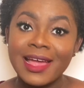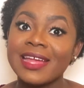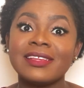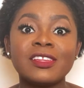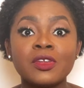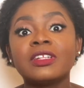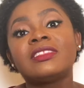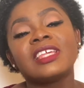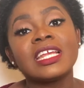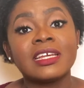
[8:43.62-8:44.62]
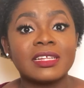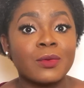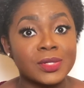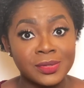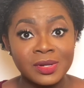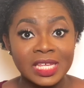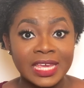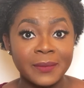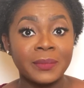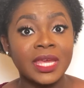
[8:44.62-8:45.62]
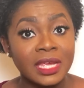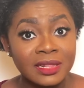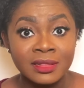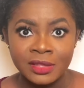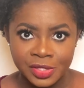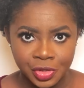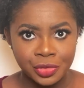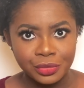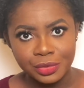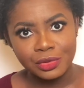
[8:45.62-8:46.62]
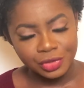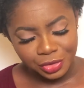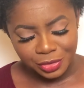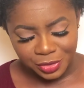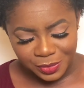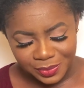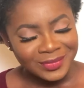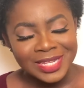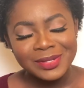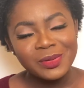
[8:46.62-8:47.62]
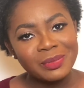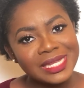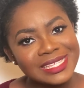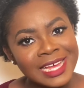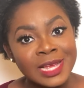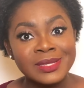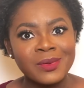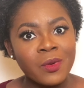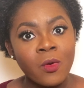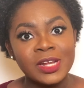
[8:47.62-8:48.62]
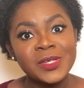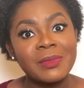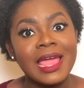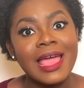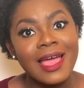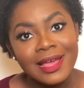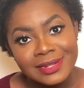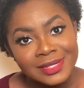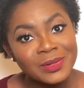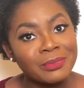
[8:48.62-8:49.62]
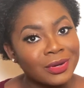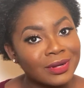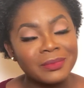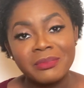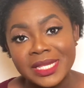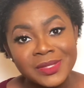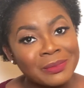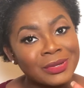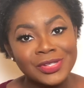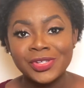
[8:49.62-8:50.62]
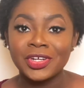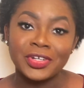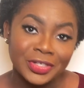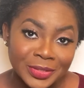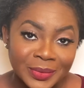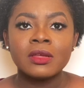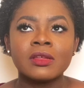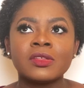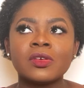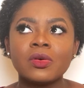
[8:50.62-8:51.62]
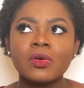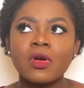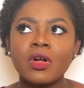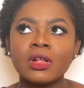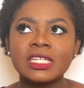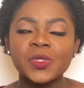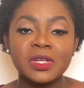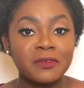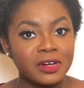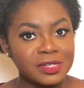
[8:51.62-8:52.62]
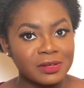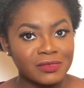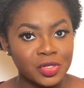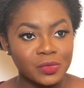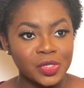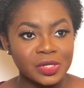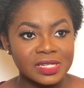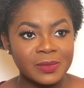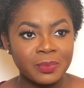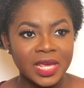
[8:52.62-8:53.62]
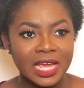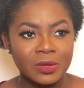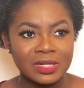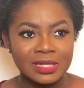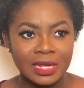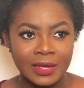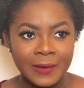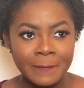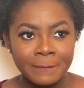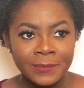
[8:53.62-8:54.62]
I did not think that I was going to get paid this soon on YouTube. So please guys, watch my ad, support me, support your girl. So on the 21st of June, which was the payout day,